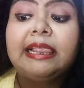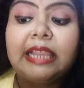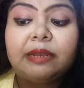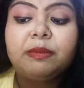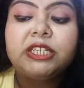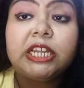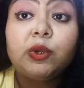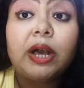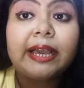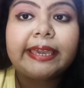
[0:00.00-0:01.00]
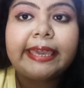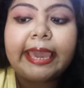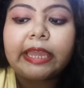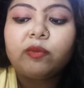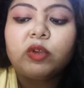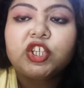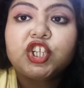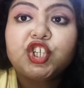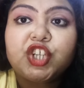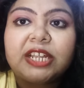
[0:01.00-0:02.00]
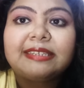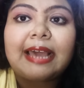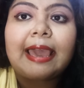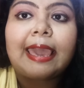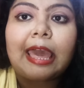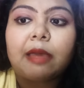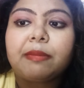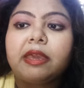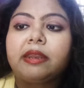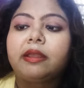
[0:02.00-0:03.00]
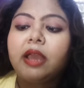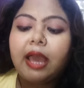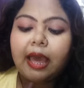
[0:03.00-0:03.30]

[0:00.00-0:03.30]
Let me tell you again which shades I am in.